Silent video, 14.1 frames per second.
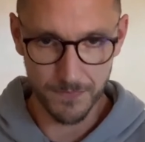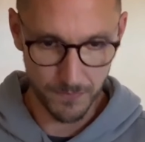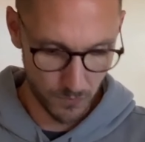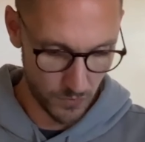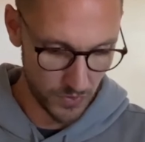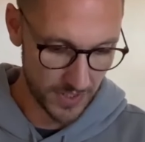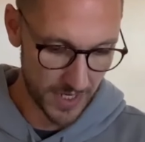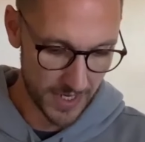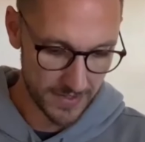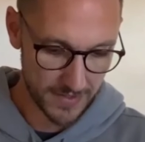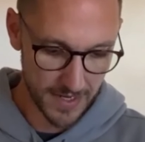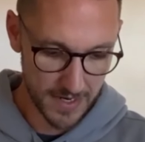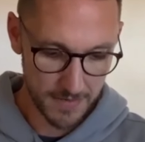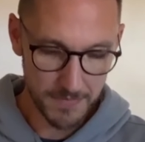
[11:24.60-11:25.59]
We'll get
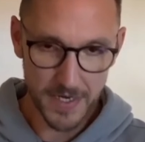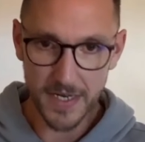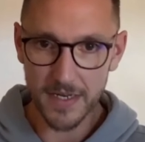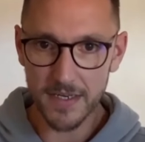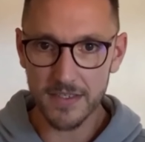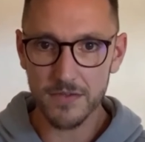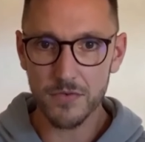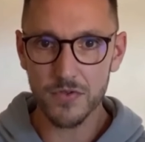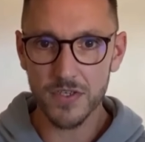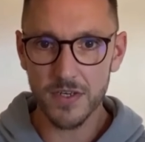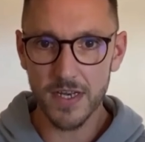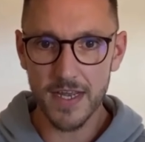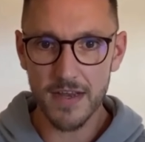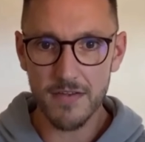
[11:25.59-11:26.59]
to that in a minute. Let's auto
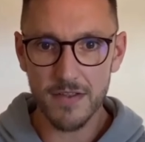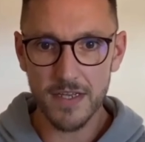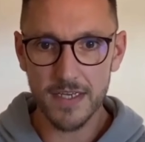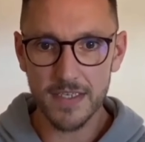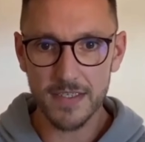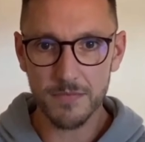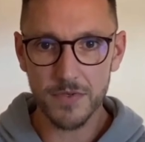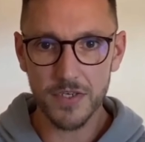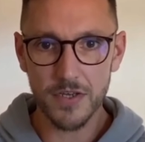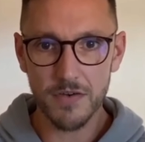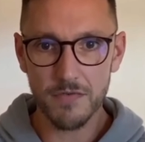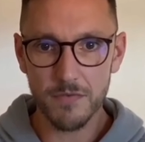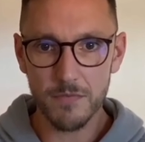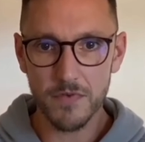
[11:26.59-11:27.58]
layout these, and we know
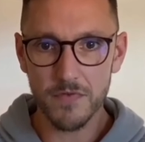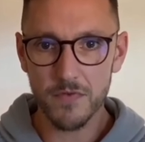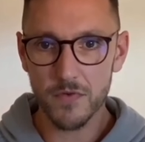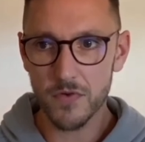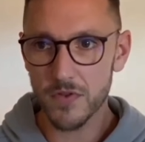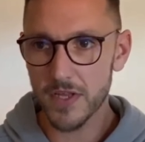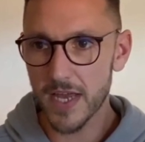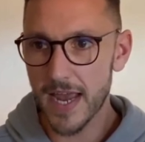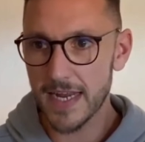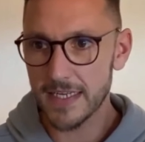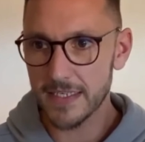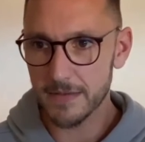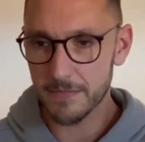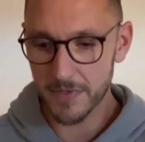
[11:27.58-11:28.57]
from before that
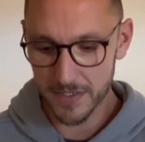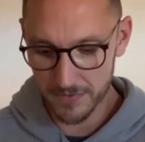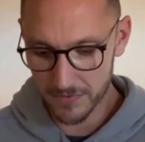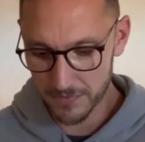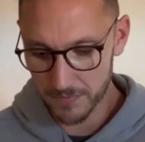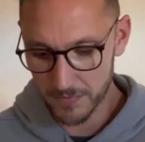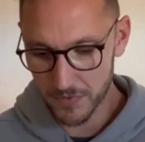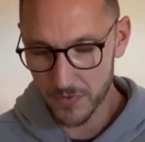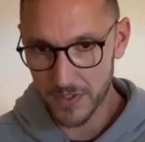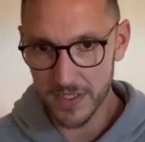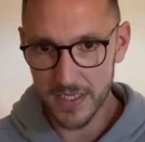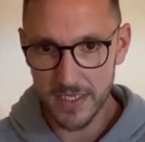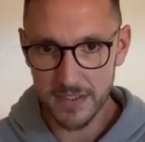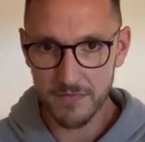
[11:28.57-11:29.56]
80 pixels between
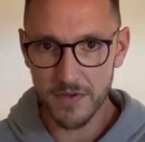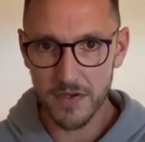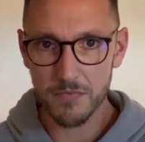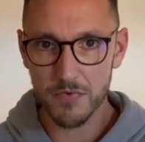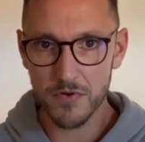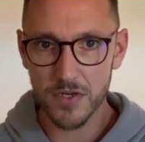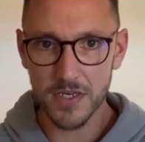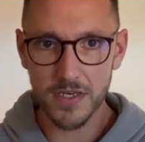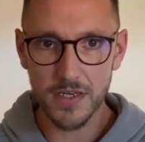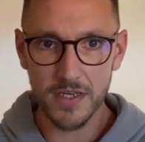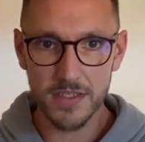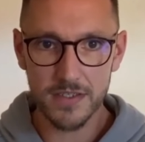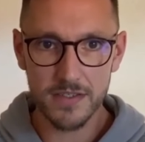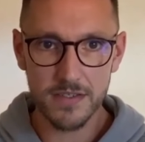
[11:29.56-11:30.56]
these felt pretty
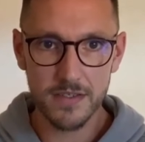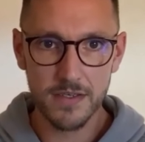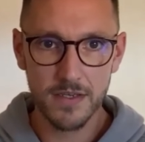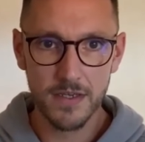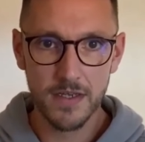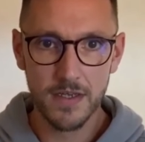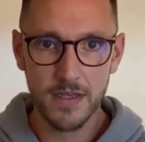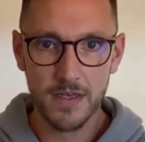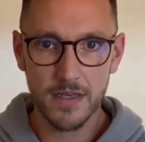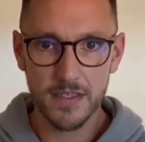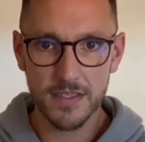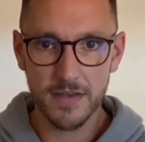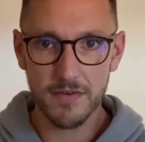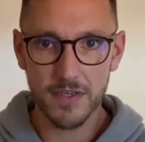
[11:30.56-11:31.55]
nice.
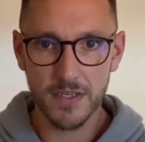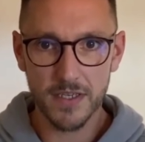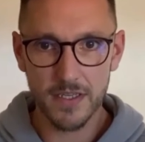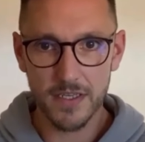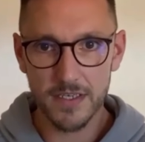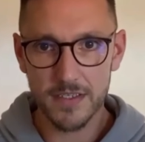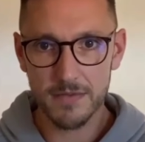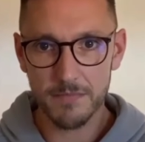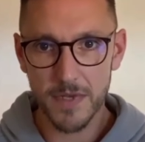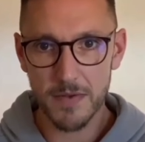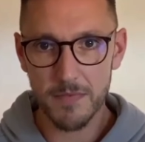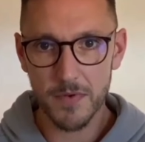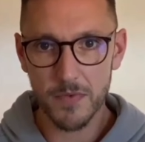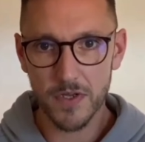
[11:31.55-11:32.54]
Let's have a look at this.
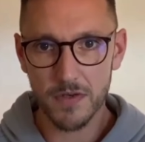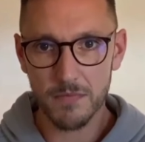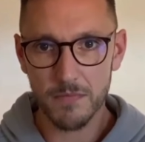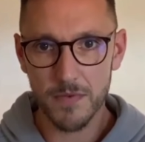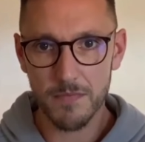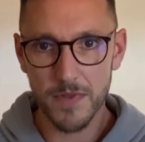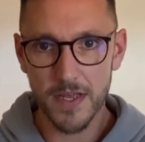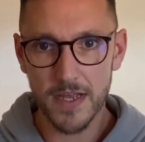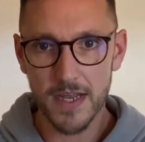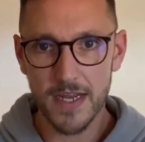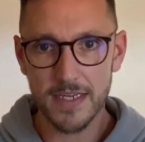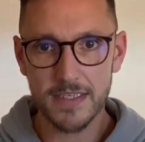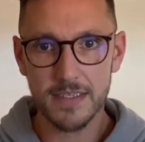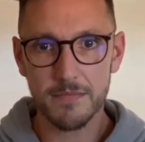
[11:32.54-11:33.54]
Maybe we're going to bump that
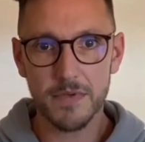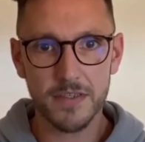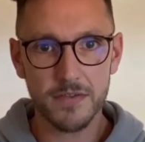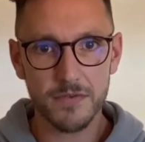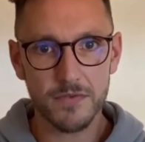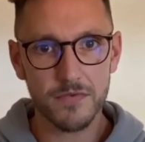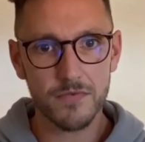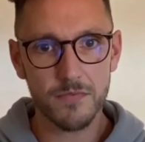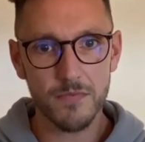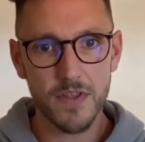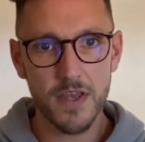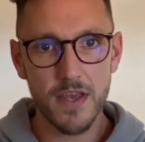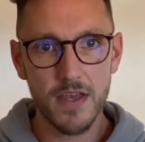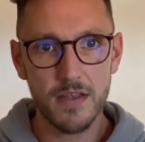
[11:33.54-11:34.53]
80 pixels from
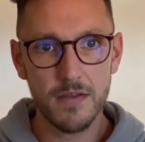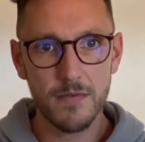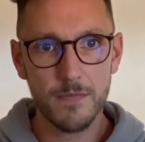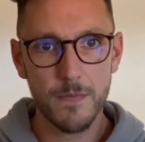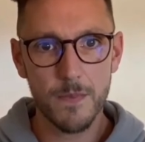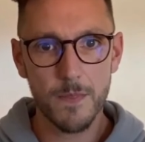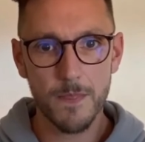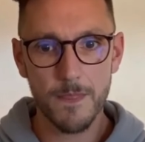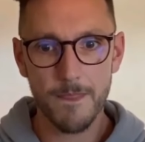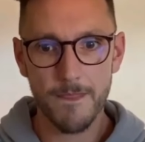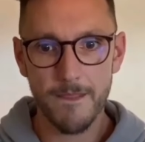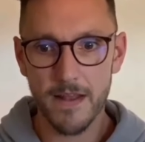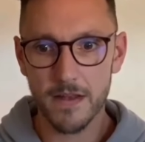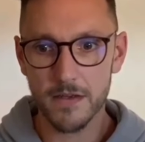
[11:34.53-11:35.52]
there.
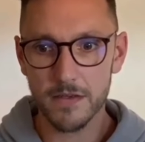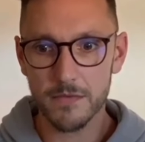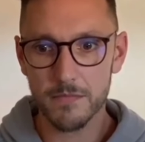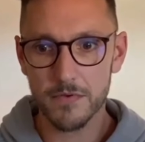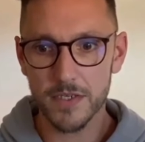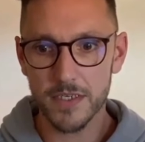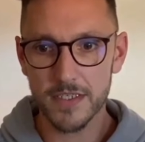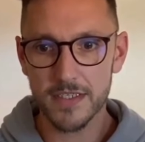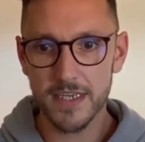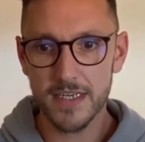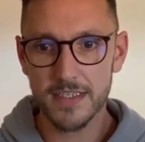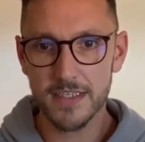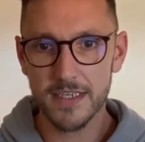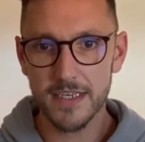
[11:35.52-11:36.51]
That looks pretty
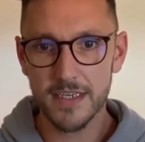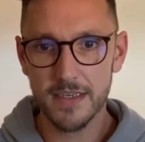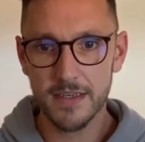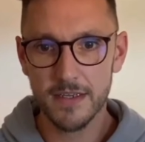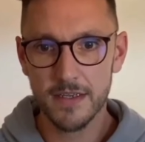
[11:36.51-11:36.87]
tasty.